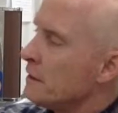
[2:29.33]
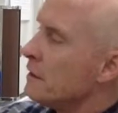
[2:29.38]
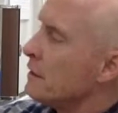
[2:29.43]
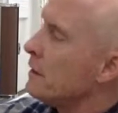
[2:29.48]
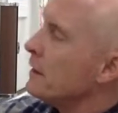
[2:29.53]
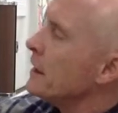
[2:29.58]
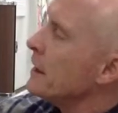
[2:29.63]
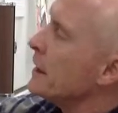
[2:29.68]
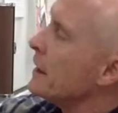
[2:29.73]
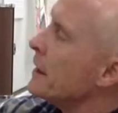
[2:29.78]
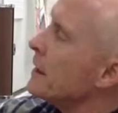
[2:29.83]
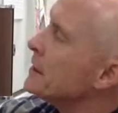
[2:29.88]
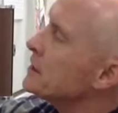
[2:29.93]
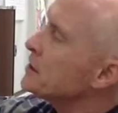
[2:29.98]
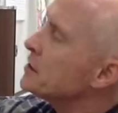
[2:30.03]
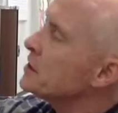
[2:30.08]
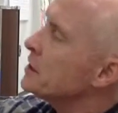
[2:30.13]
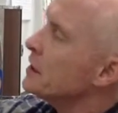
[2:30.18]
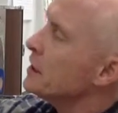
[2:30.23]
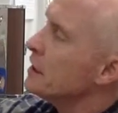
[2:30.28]

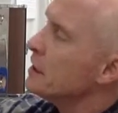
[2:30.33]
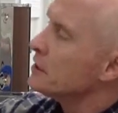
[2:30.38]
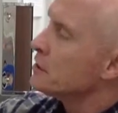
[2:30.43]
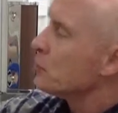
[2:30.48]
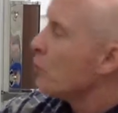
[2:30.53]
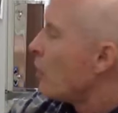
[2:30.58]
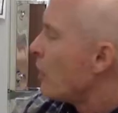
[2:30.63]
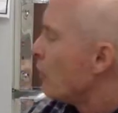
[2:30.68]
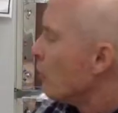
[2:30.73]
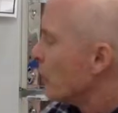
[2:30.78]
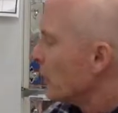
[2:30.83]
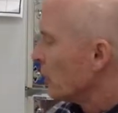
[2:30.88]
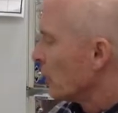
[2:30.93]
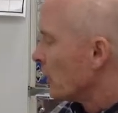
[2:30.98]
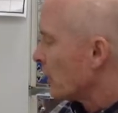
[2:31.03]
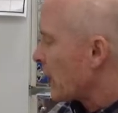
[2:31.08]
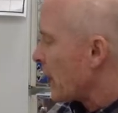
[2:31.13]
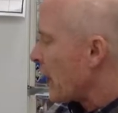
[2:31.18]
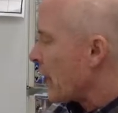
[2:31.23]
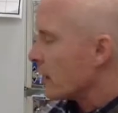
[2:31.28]
this is what we
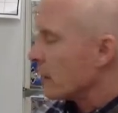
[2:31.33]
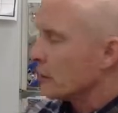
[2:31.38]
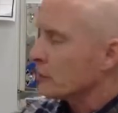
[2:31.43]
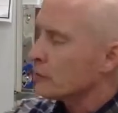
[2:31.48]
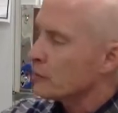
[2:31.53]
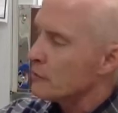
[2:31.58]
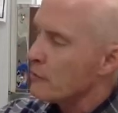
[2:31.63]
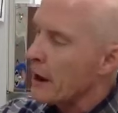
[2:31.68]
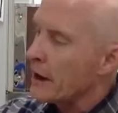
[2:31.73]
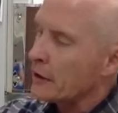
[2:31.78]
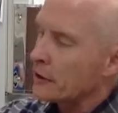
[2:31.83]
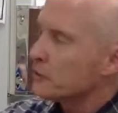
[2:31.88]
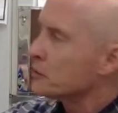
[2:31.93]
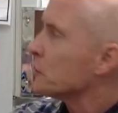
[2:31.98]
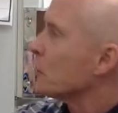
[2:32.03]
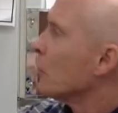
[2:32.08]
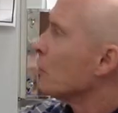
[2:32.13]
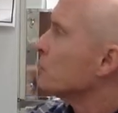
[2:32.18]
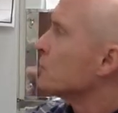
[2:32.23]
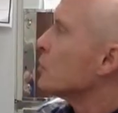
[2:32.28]
look at under the
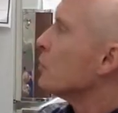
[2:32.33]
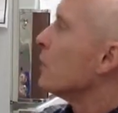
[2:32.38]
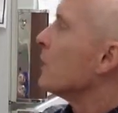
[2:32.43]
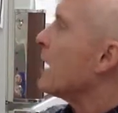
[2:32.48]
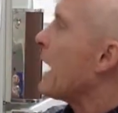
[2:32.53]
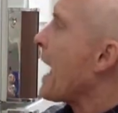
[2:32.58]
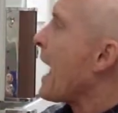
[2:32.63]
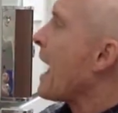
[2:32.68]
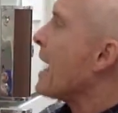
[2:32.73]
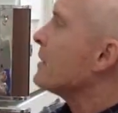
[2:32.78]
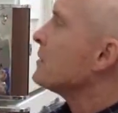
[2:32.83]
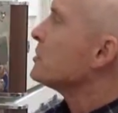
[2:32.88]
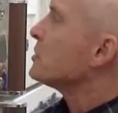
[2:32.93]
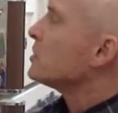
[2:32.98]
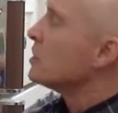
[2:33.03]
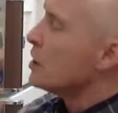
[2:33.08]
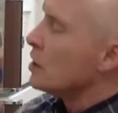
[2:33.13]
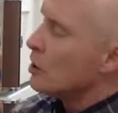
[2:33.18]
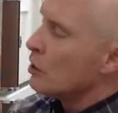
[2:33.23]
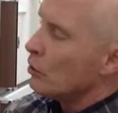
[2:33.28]
microscope. So it
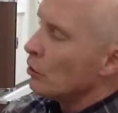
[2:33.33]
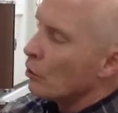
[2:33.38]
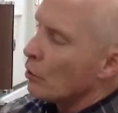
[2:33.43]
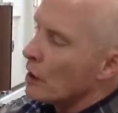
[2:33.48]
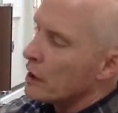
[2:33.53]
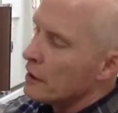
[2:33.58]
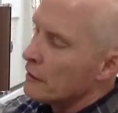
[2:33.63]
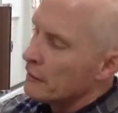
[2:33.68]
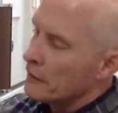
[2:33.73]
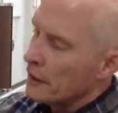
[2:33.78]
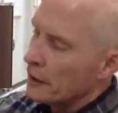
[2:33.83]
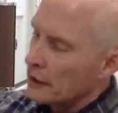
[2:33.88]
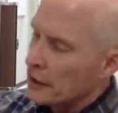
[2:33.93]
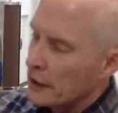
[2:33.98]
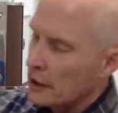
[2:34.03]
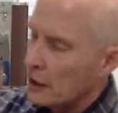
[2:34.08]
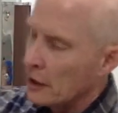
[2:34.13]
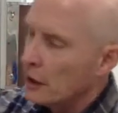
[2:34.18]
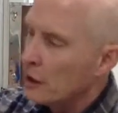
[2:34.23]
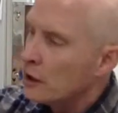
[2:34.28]
has one of the
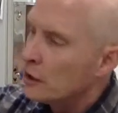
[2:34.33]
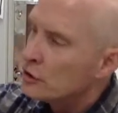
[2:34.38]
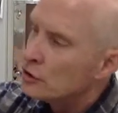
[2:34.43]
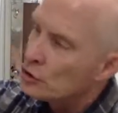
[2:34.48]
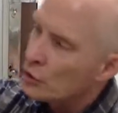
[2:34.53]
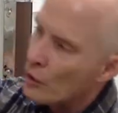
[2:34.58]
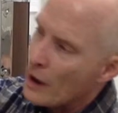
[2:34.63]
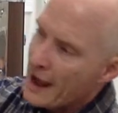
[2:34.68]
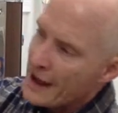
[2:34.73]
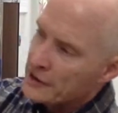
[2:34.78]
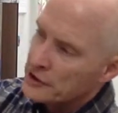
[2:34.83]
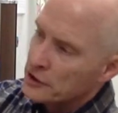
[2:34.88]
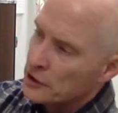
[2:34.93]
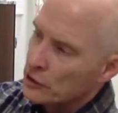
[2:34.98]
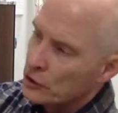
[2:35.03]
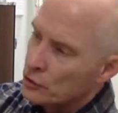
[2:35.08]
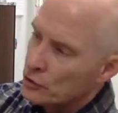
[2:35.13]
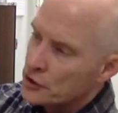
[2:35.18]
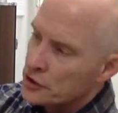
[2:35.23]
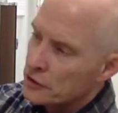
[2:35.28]
little
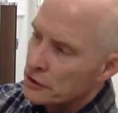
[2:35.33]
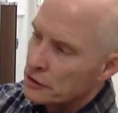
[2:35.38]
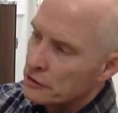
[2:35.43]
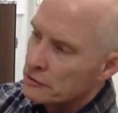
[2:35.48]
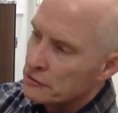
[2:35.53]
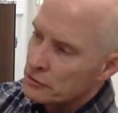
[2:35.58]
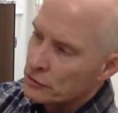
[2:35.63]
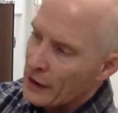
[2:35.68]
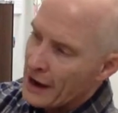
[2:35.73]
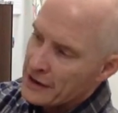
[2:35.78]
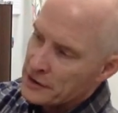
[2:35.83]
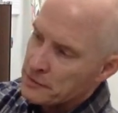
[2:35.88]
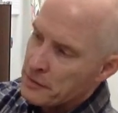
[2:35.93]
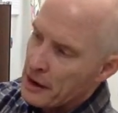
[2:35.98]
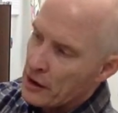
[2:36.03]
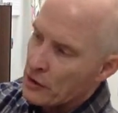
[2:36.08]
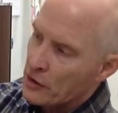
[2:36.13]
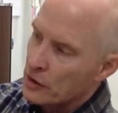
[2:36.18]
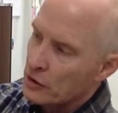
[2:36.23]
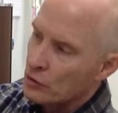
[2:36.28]
translucent,
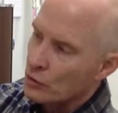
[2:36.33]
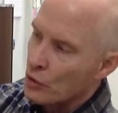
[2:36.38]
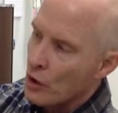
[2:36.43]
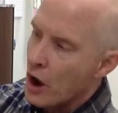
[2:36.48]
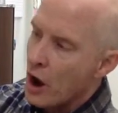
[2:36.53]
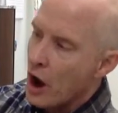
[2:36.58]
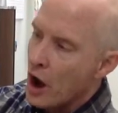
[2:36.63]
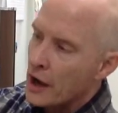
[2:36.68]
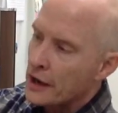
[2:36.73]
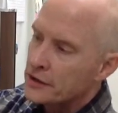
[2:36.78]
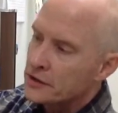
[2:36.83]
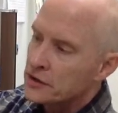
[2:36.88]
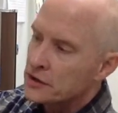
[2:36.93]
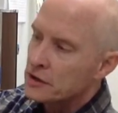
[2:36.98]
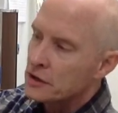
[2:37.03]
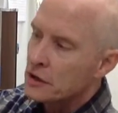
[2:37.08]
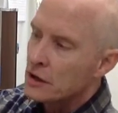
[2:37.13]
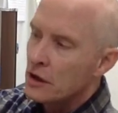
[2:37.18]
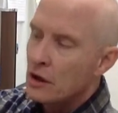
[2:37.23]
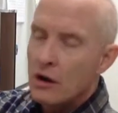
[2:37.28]
transparent
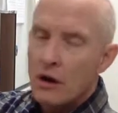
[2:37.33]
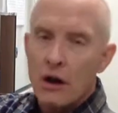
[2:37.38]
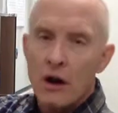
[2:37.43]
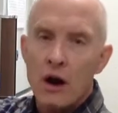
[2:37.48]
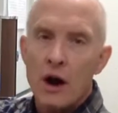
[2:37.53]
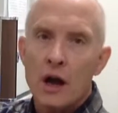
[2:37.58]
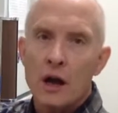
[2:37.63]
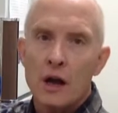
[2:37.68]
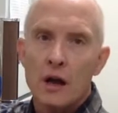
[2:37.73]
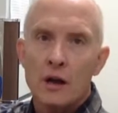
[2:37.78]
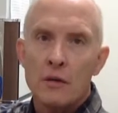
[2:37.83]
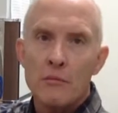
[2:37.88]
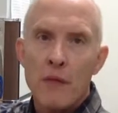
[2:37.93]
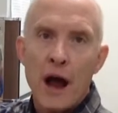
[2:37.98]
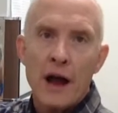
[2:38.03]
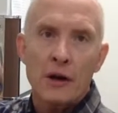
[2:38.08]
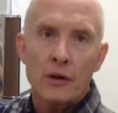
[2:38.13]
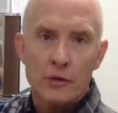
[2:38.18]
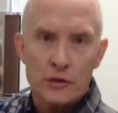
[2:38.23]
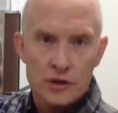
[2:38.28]
rods on a
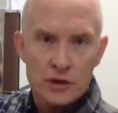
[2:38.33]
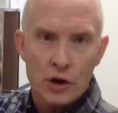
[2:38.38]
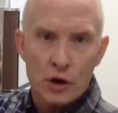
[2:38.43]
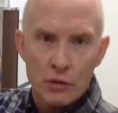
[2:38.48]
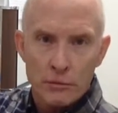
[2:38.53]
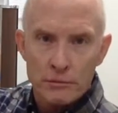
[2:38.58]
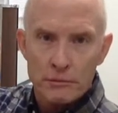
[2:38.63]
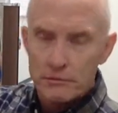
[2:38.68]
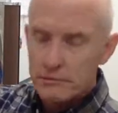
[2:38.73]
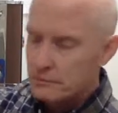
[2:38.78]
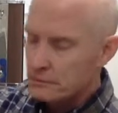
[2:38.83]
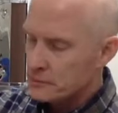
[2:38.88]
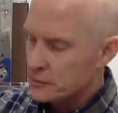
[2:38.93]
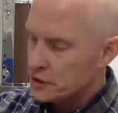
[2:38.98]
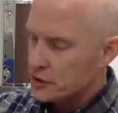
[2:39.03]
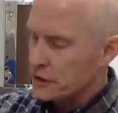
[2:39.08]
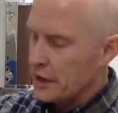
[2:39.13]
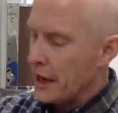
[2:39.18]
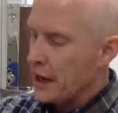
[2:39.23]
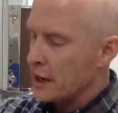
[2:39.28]
microscope
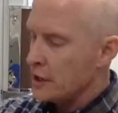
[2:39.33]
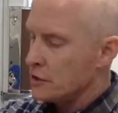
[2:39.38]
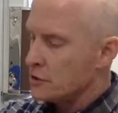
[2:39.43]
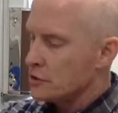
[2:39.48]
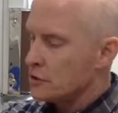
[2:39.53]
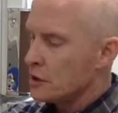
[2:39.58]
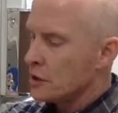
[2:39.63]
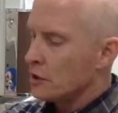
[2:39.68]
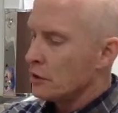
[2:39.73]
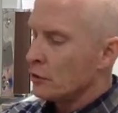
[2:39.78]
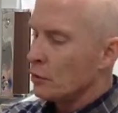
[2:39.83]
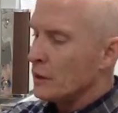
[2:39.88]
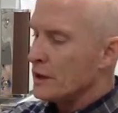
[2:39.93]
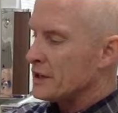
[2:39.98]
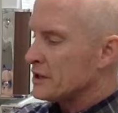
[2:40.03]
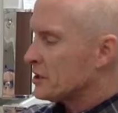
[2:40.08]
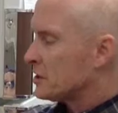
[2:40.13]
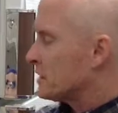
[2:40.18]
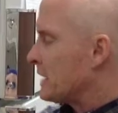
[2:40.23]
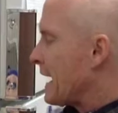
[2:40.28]
stage. We
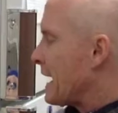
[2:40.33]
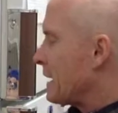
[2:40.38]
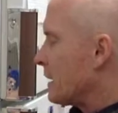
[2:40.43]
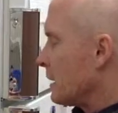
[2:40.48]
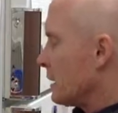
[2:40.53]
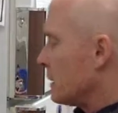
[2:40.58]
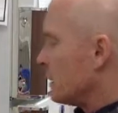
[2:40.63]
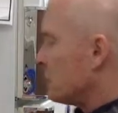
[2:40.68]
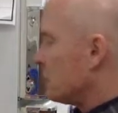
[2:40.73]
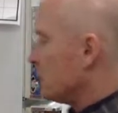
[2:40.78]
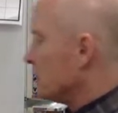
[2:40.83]
stain it,